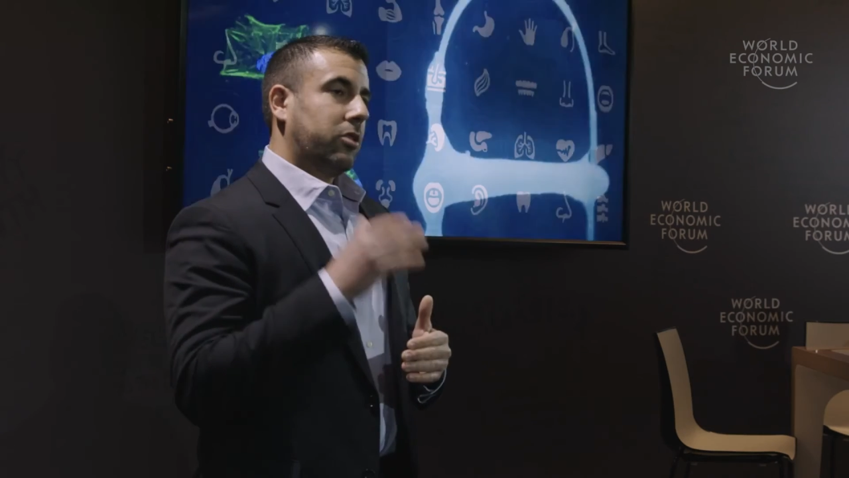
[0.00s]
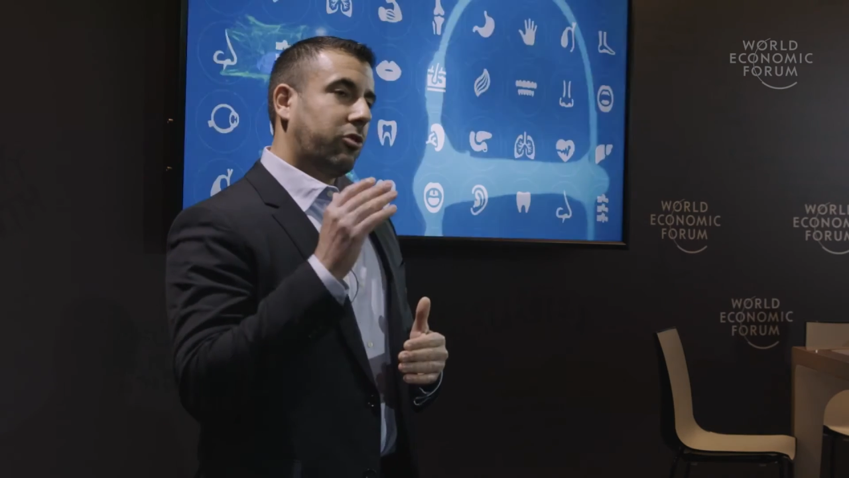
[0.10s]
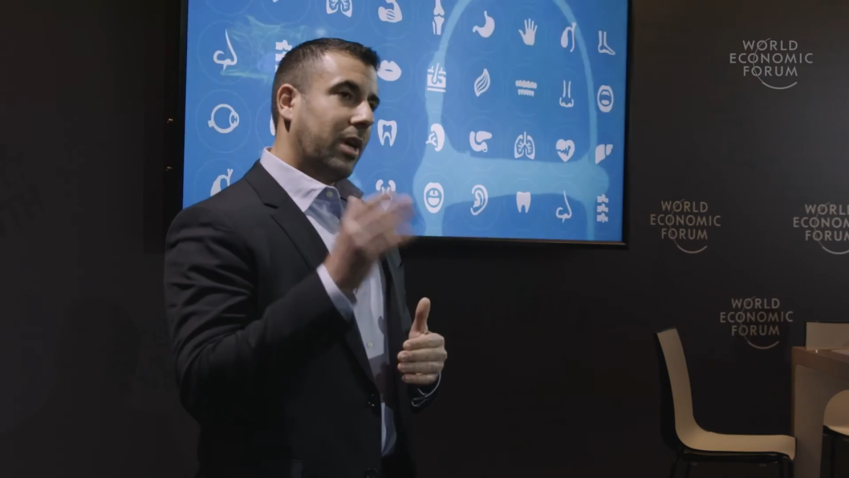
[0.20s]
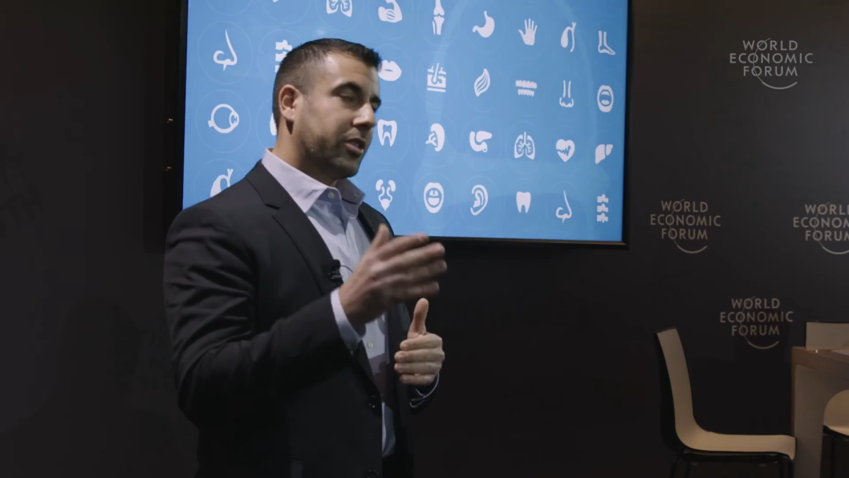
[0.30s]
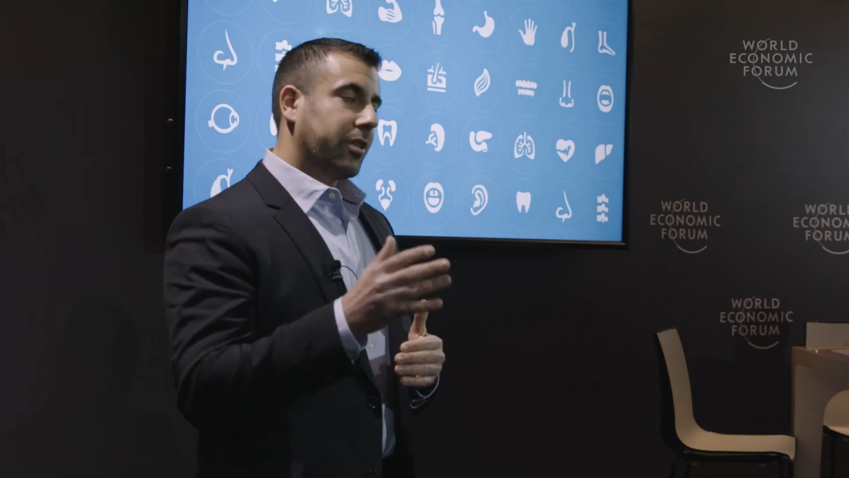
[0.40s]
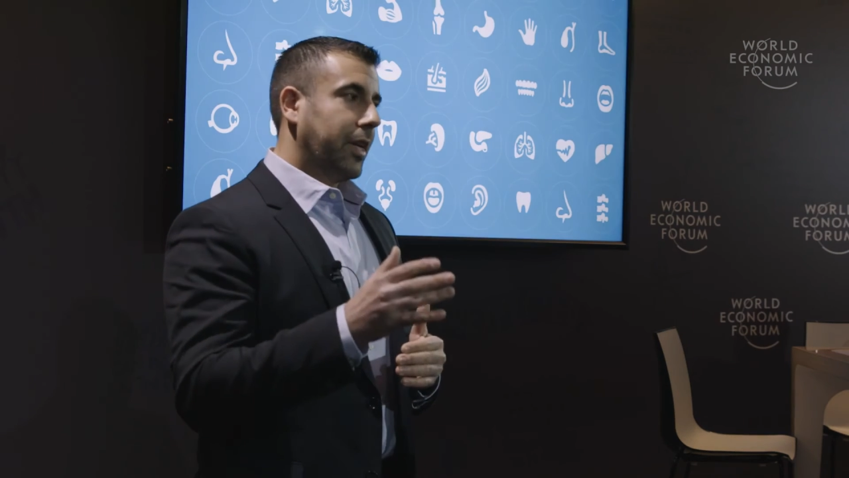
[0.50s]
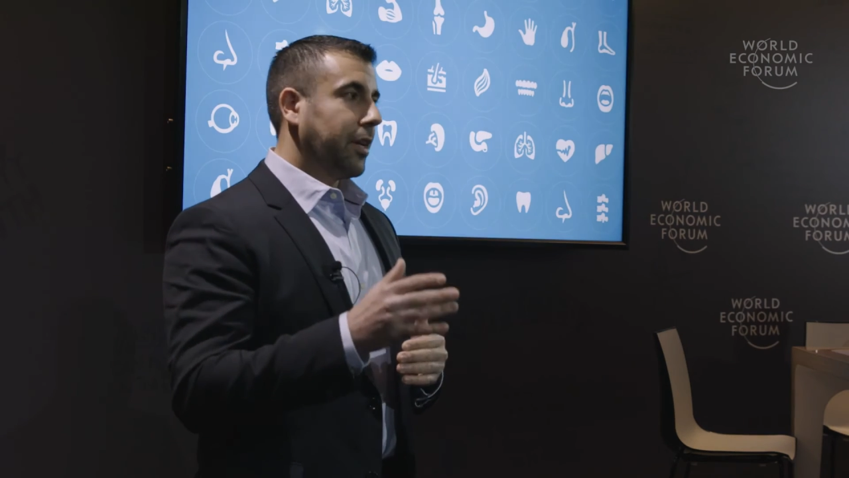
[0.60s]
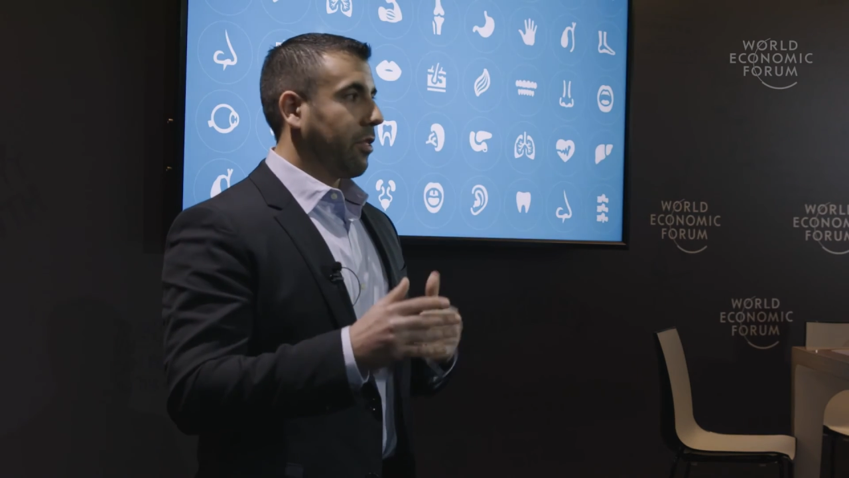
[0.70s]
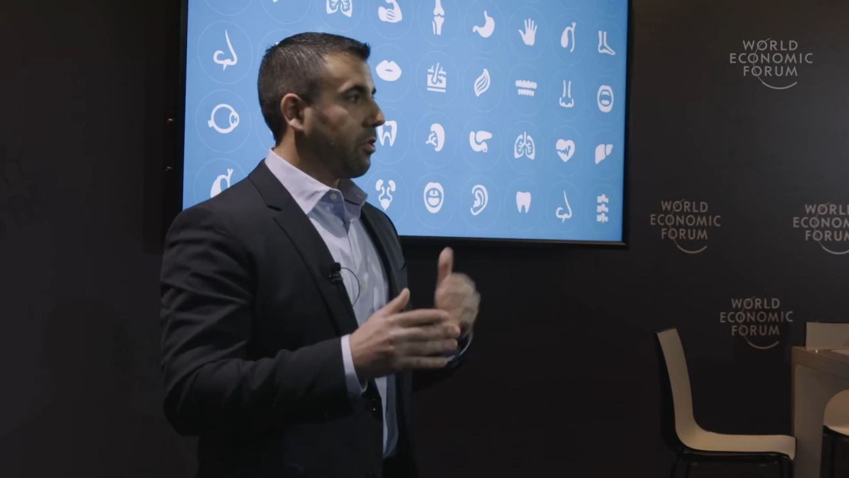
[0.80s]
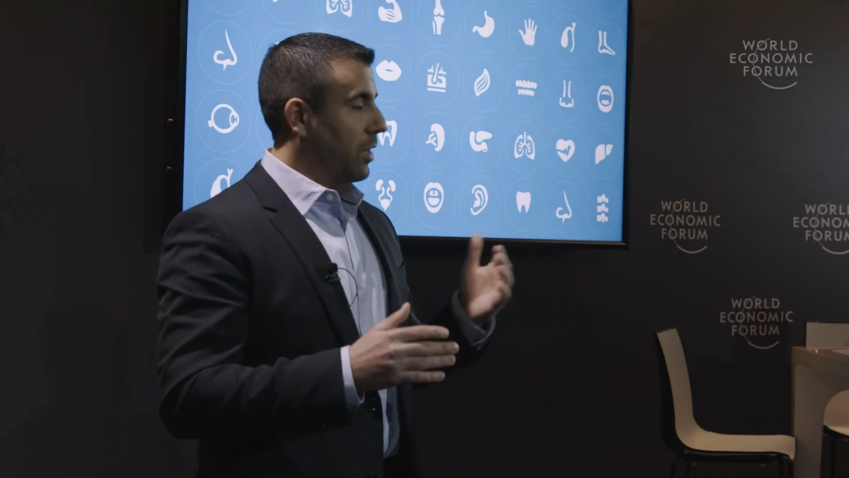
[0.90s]
Translating
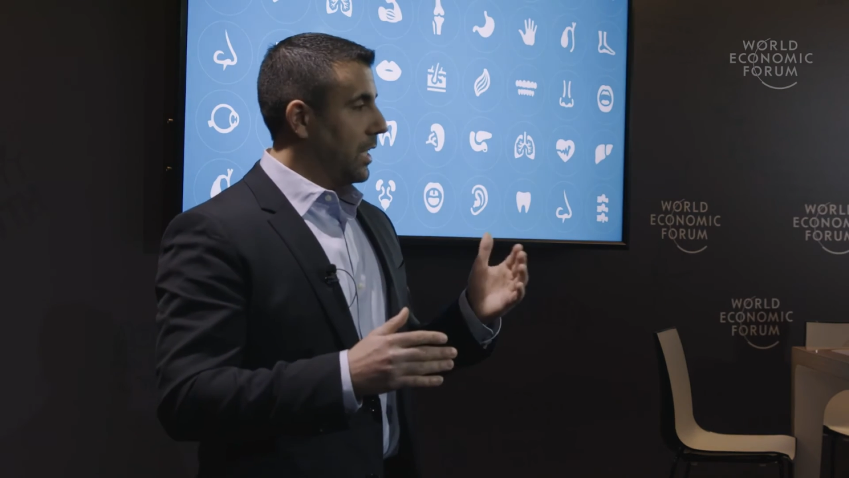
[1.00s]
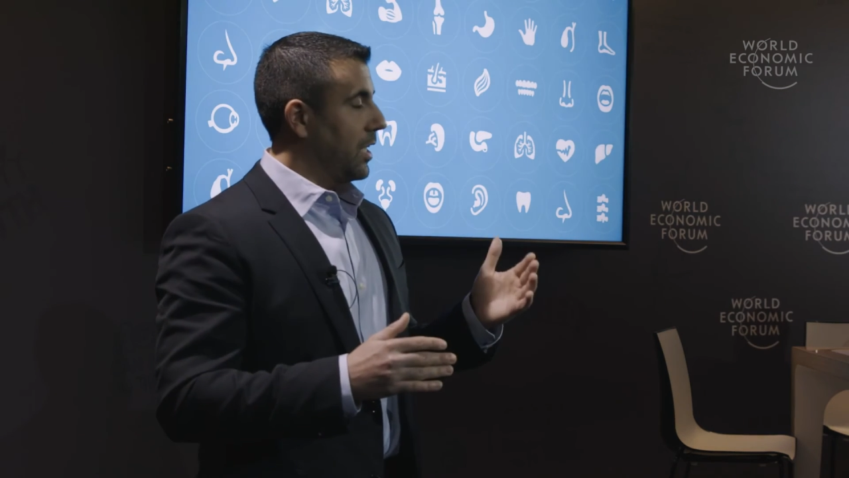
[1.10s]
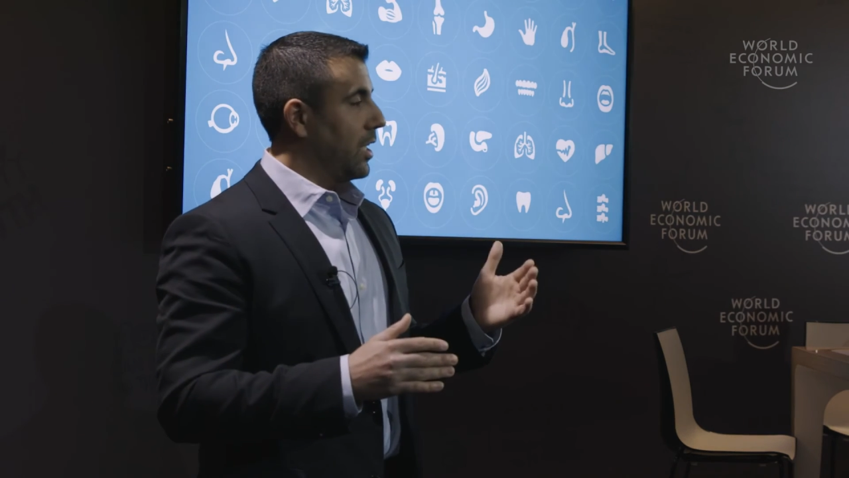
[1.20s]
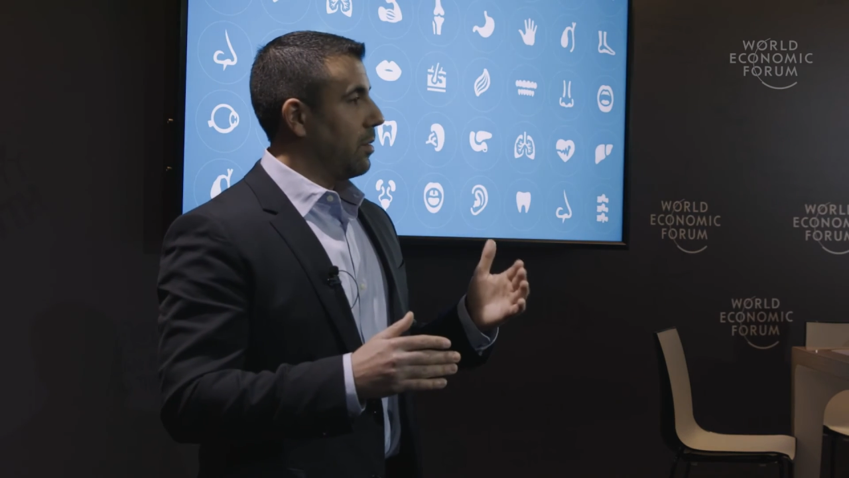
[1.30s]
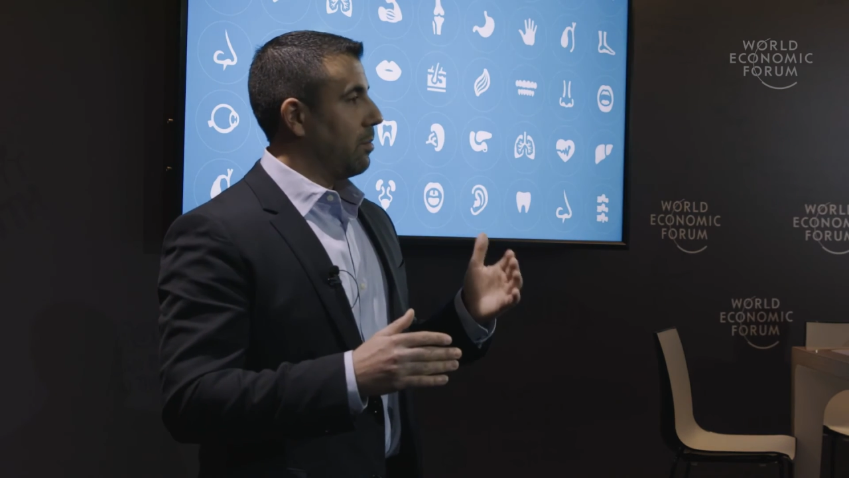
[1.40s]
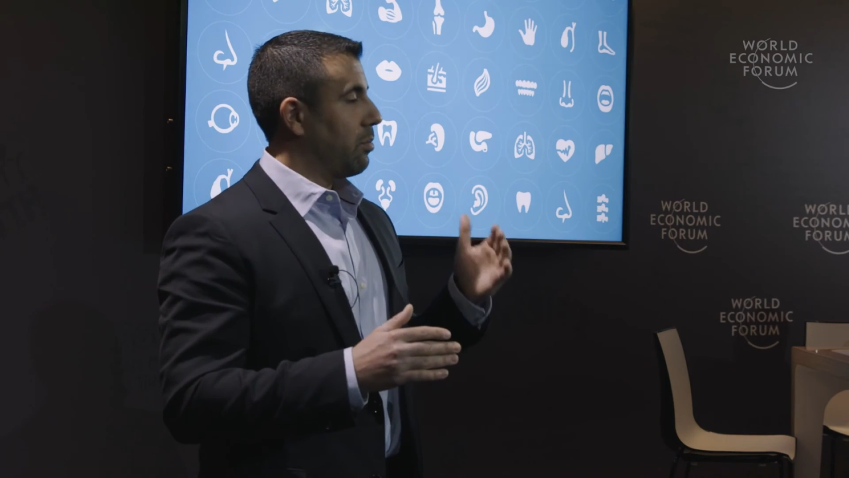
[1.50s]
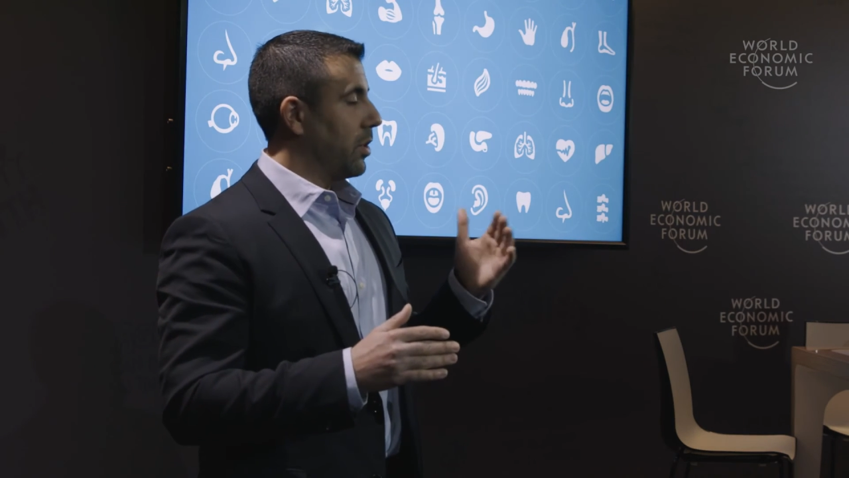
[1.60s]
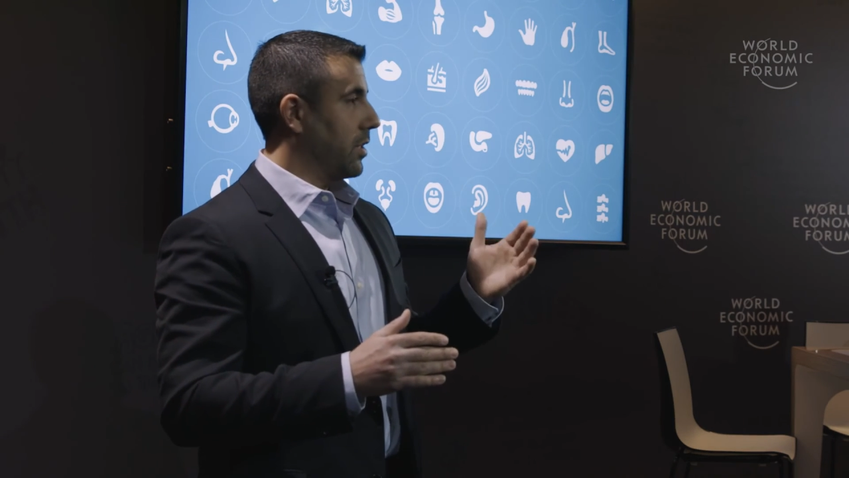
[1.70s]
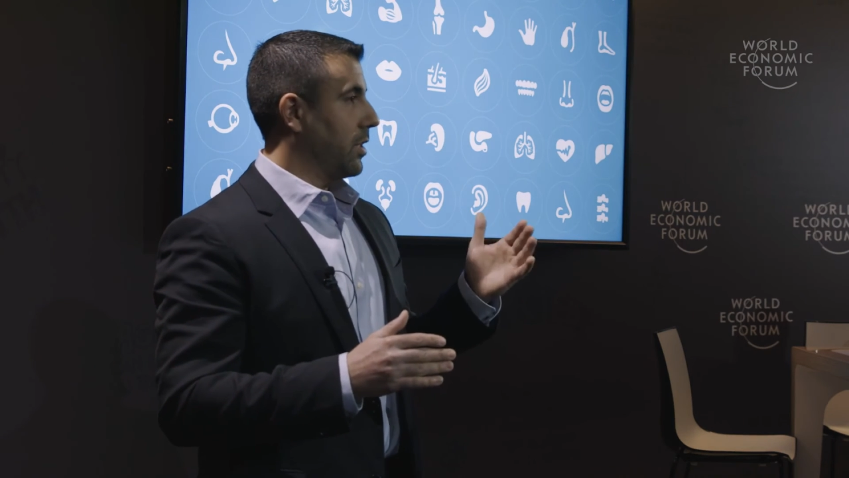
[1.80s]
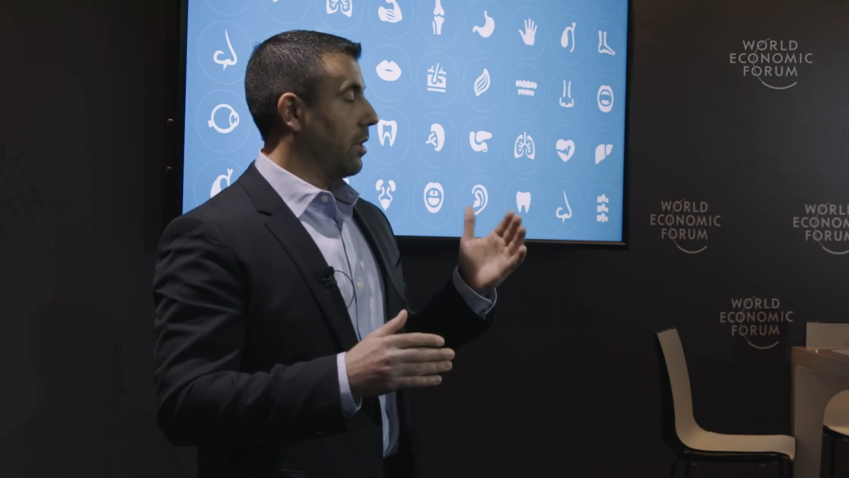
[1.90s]
a 3D
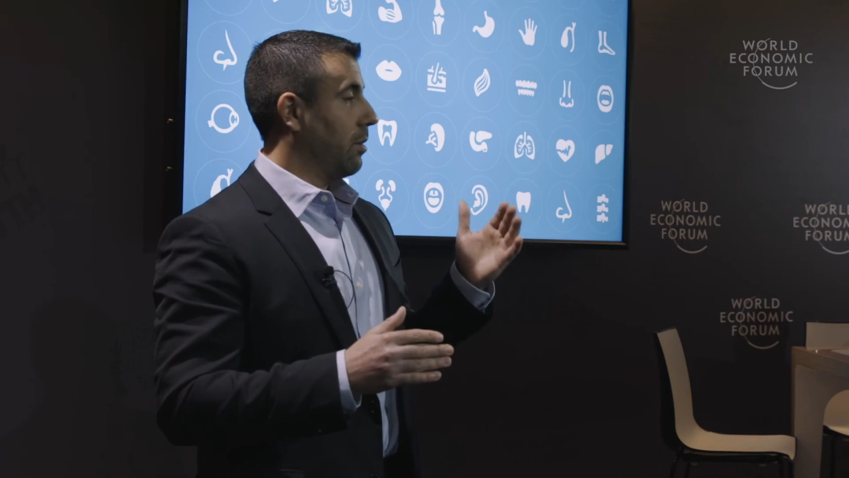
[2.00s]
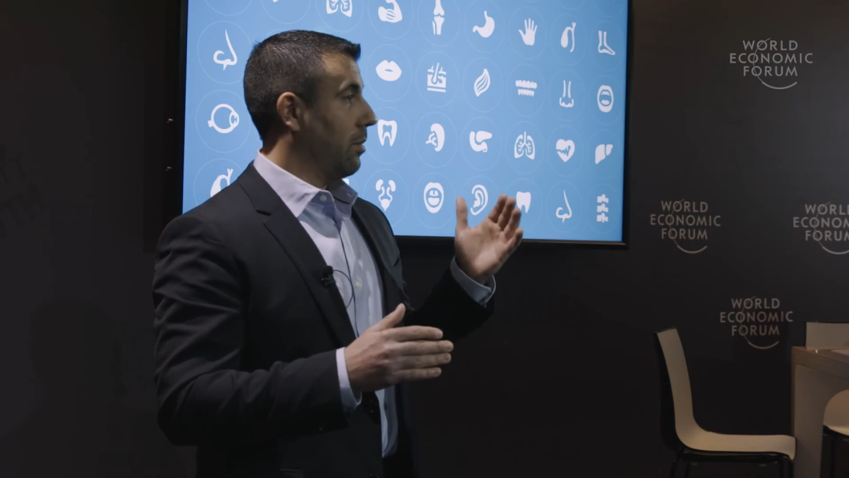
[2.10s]
printed